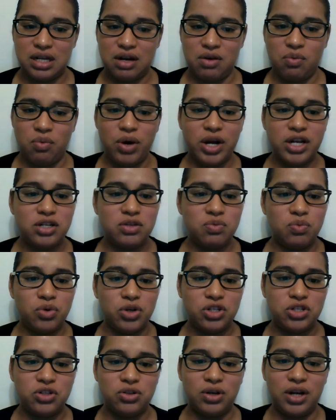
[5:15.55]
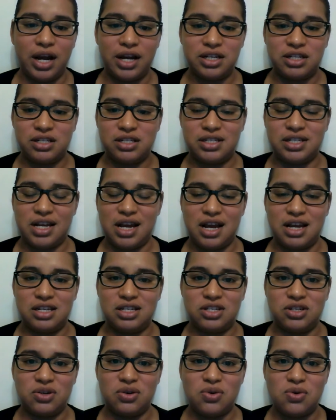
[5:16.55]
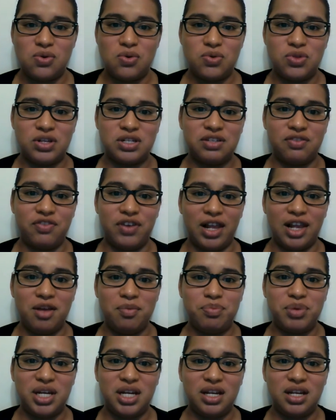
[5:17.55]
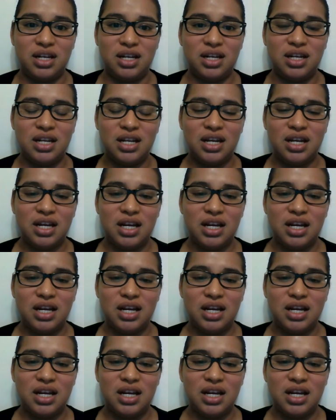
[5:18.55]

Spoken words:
what would you like to say to the developing